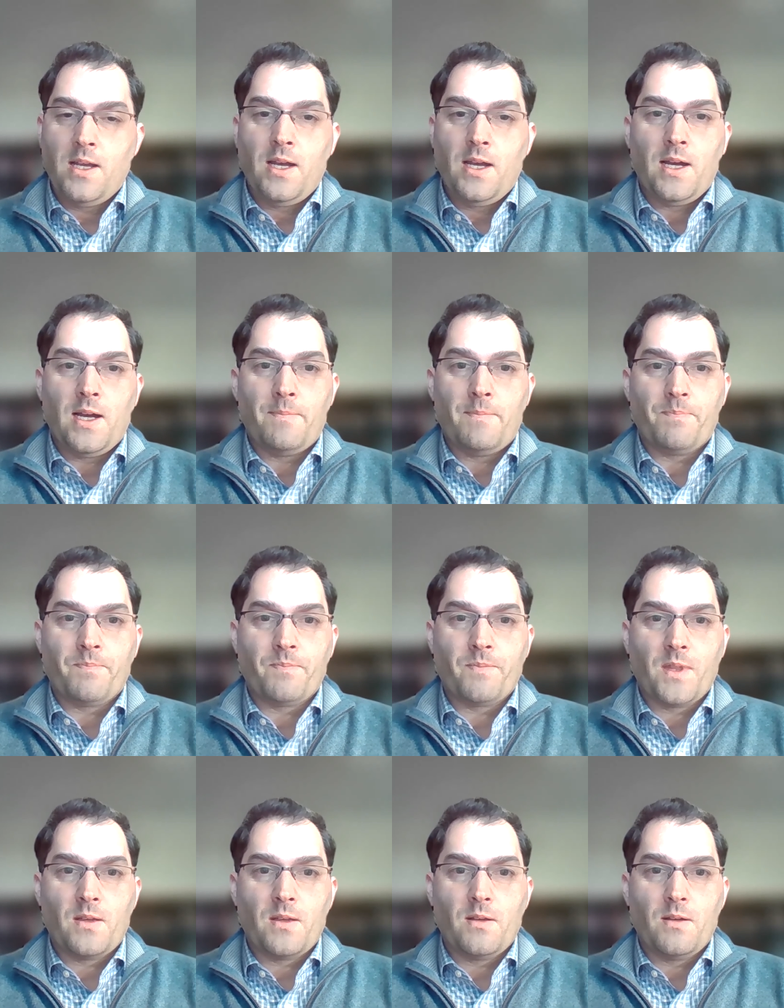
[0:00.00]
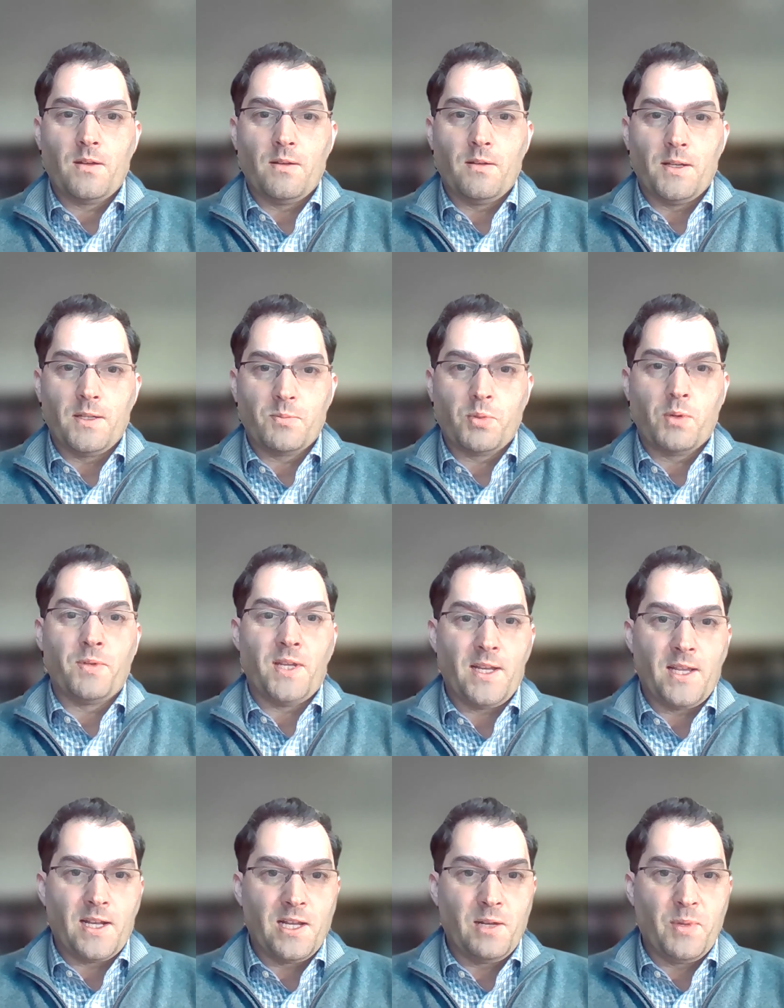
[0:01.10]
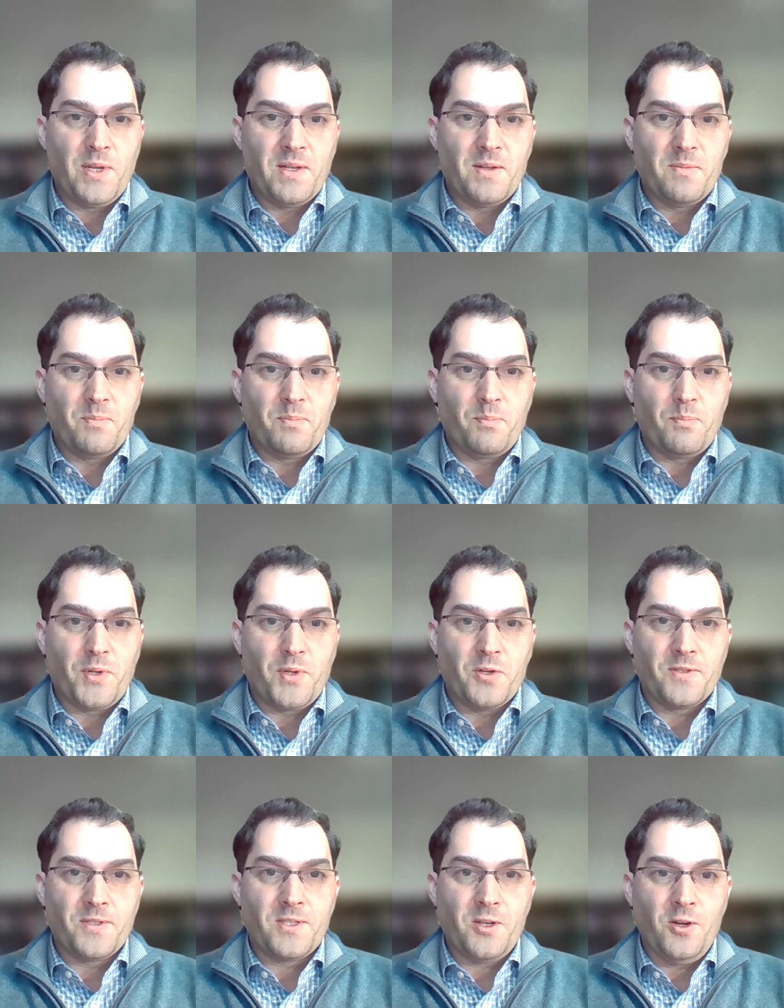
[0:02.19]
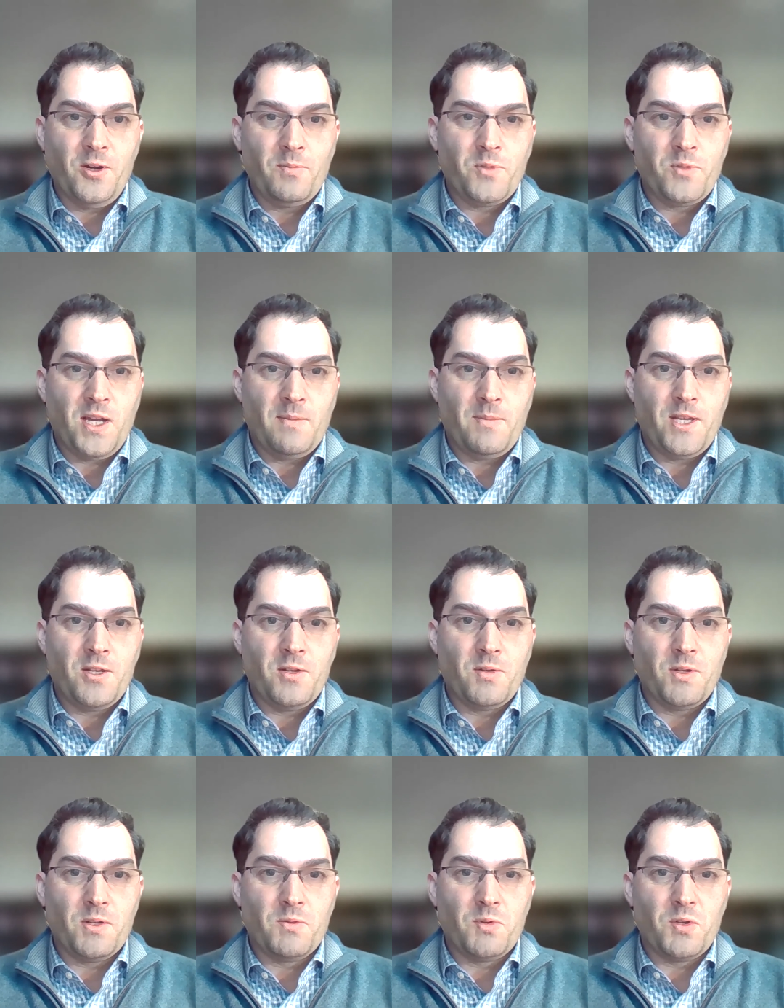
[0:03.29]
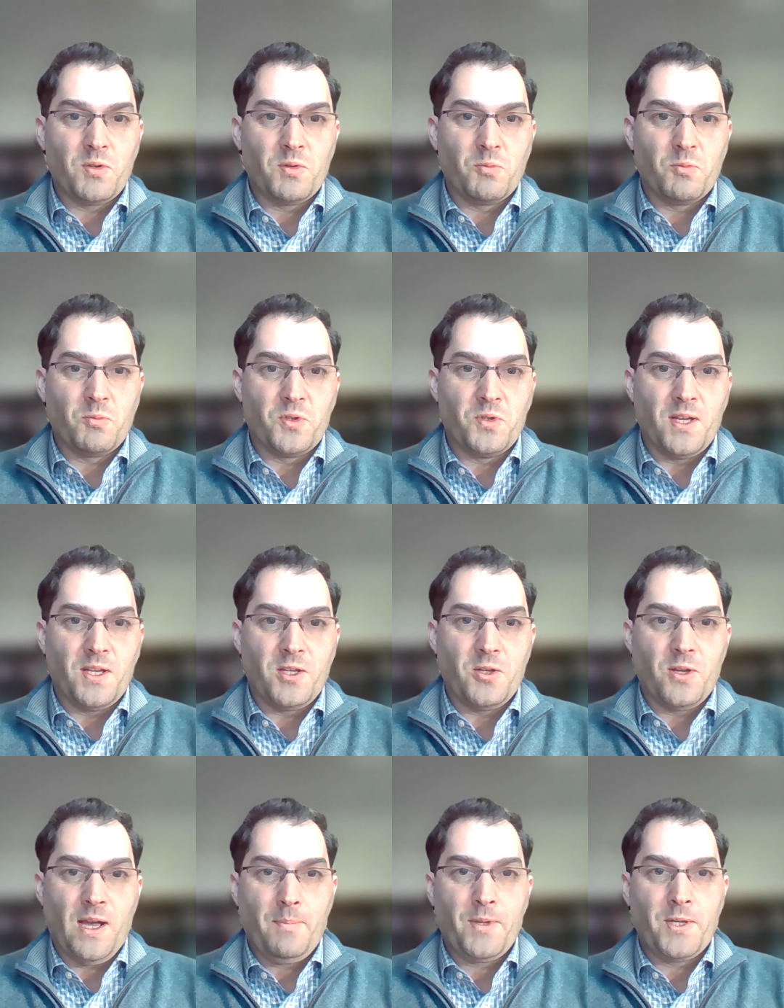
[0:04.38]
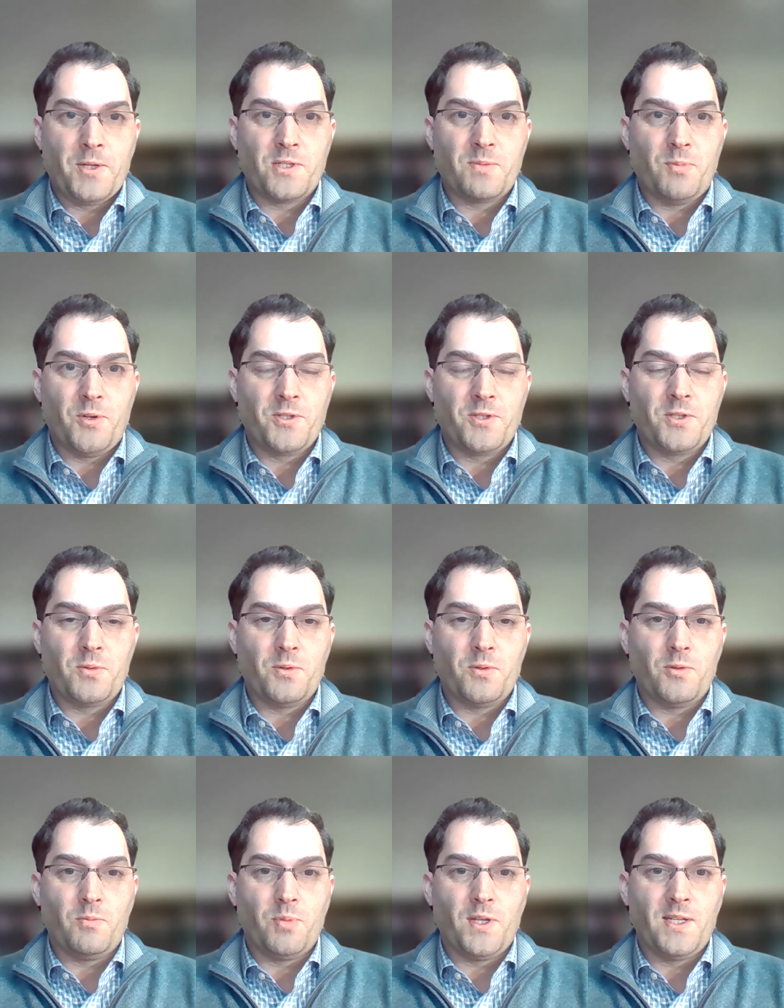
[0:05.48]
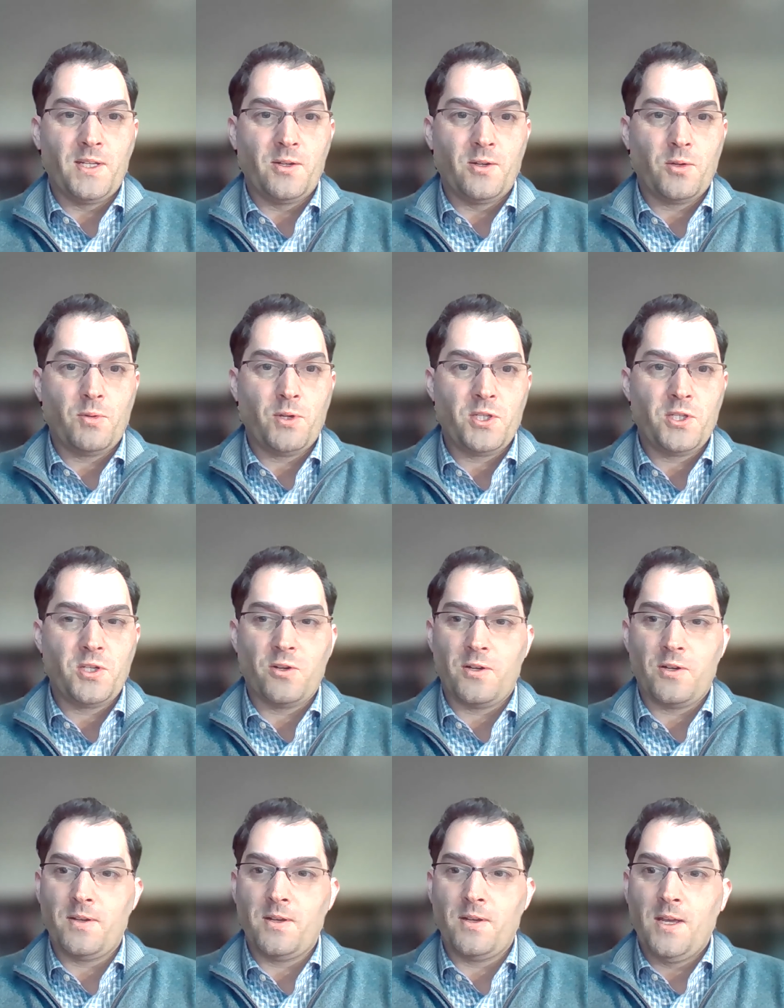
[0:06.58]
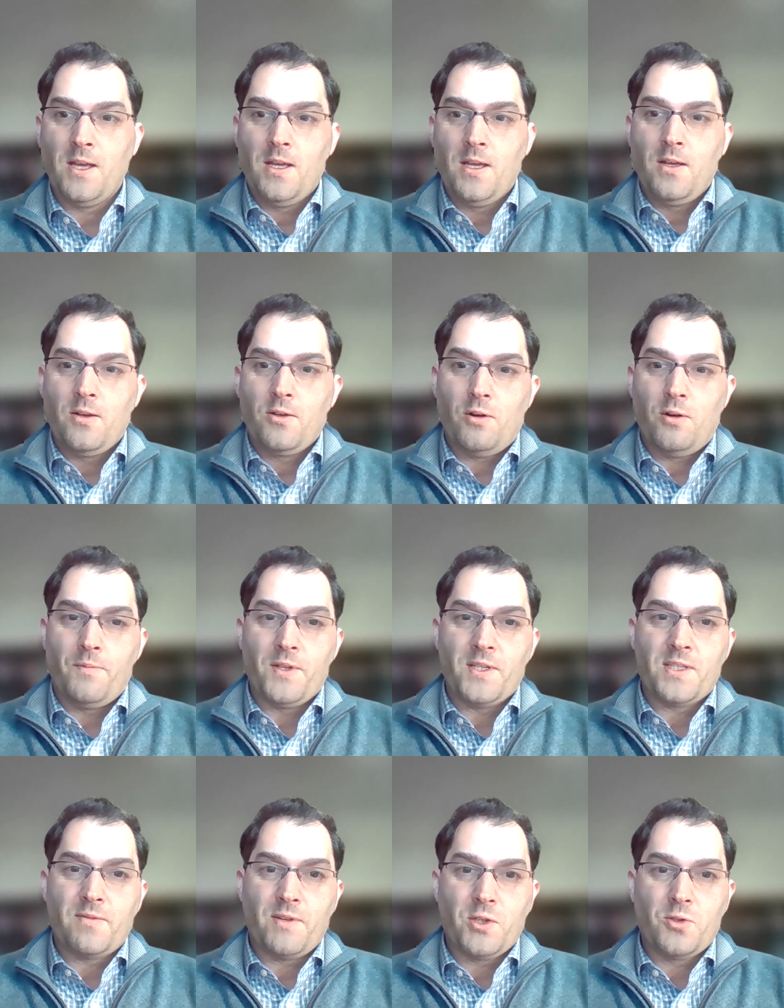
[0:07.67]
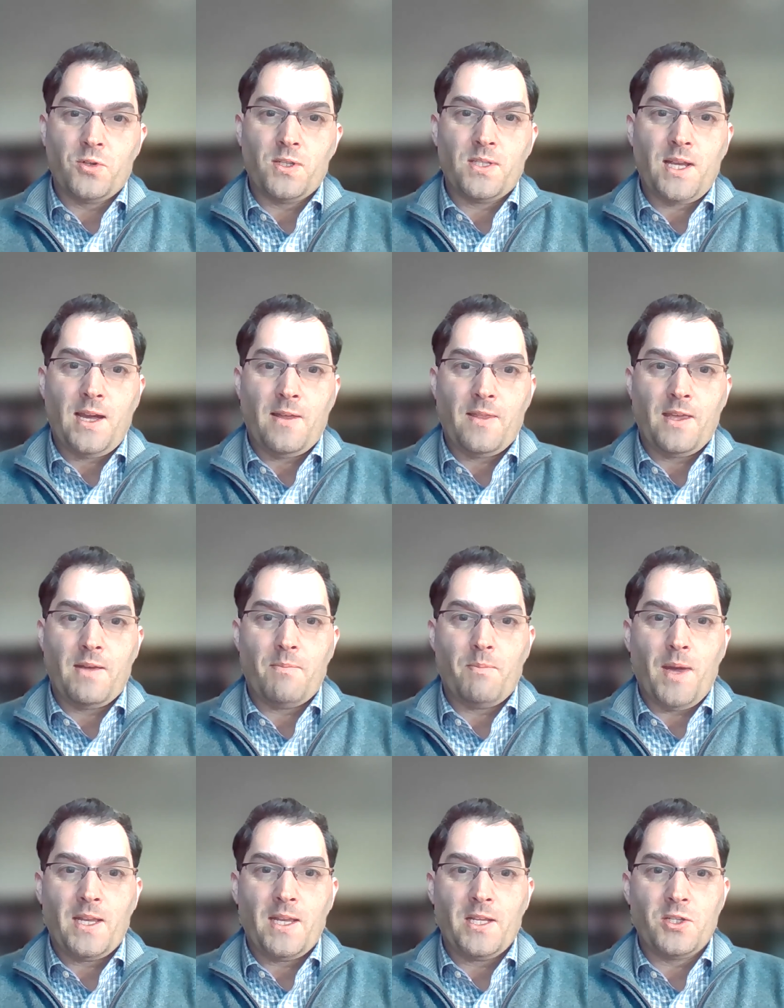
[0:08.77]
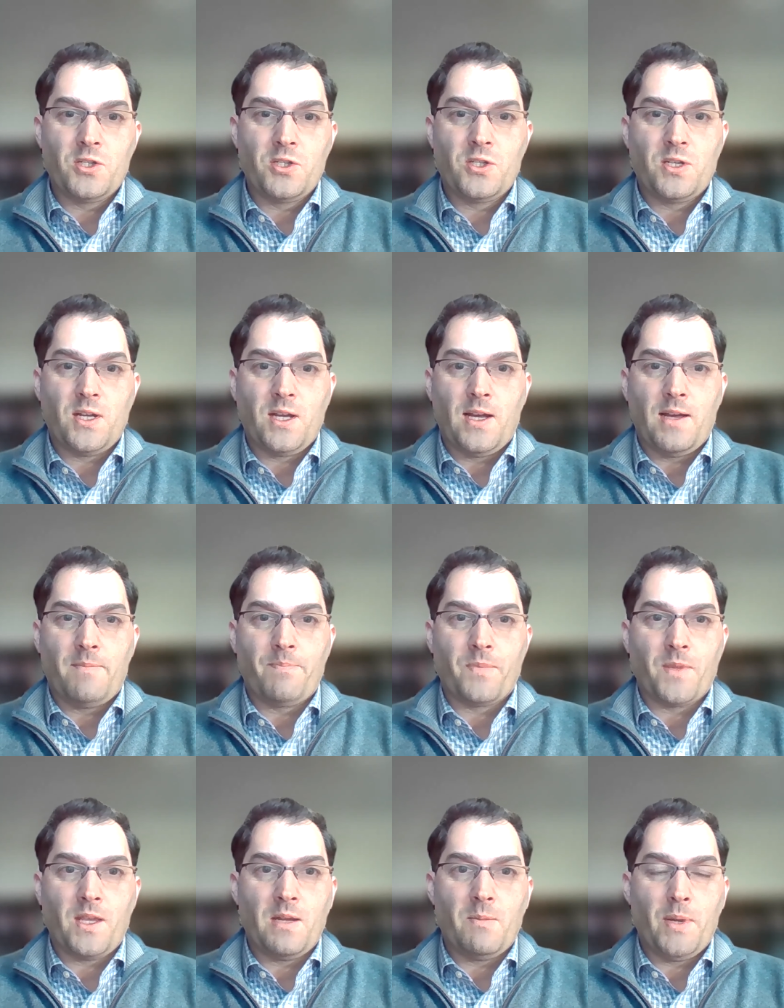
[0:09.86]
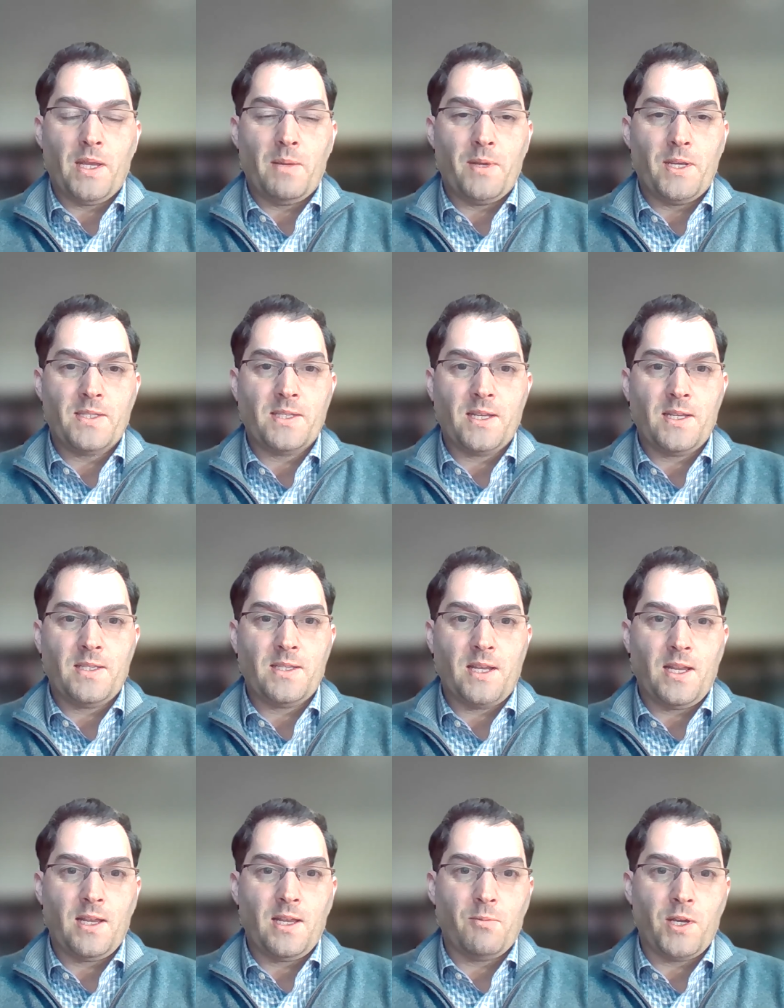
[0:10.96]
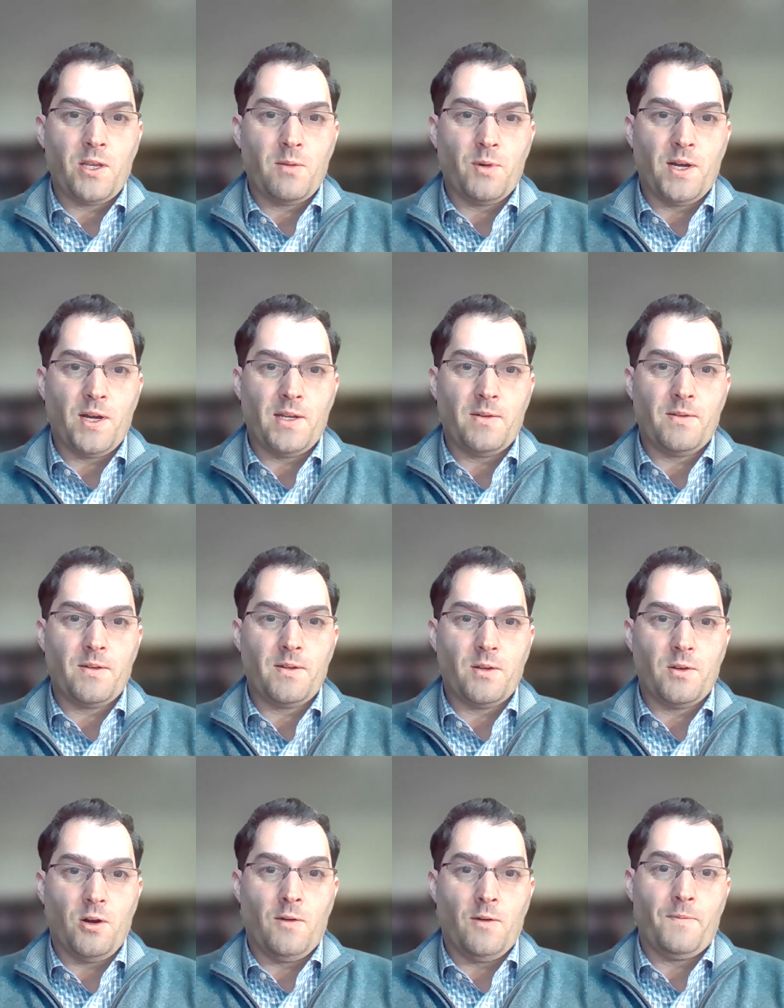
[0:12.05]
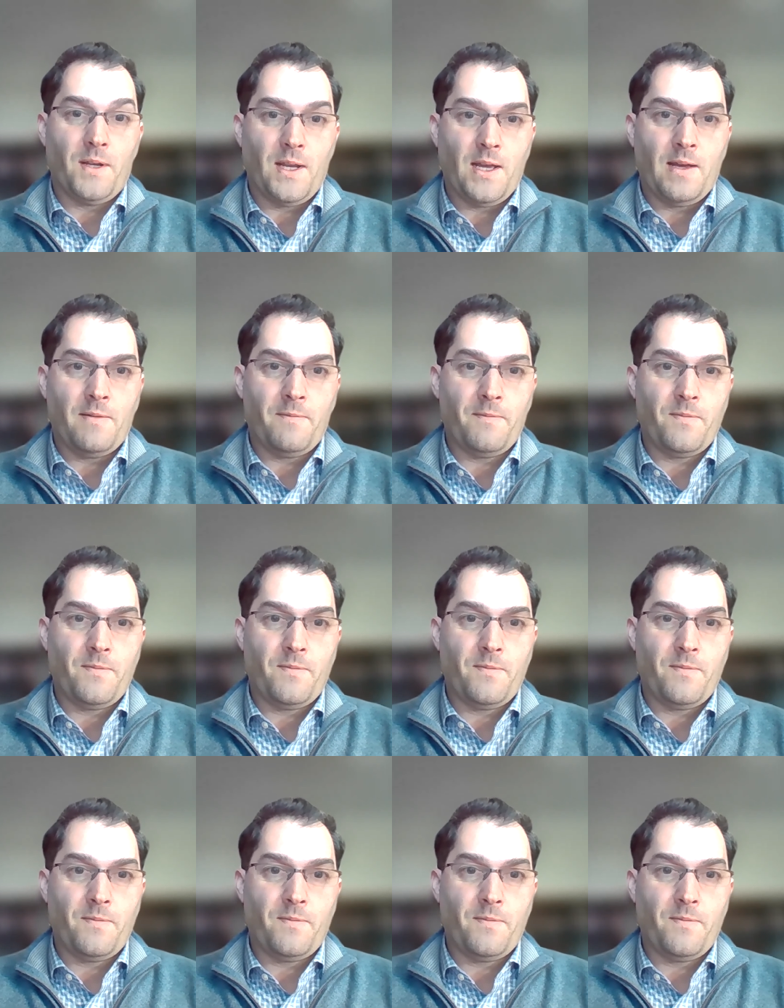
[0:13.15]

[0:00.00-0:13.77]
It's probably getting a little bit beyond scope. Jamie, are you happy to respond to, or Belinda, a question on conflicts of interest, how they're managed in a PBC setting where you might often have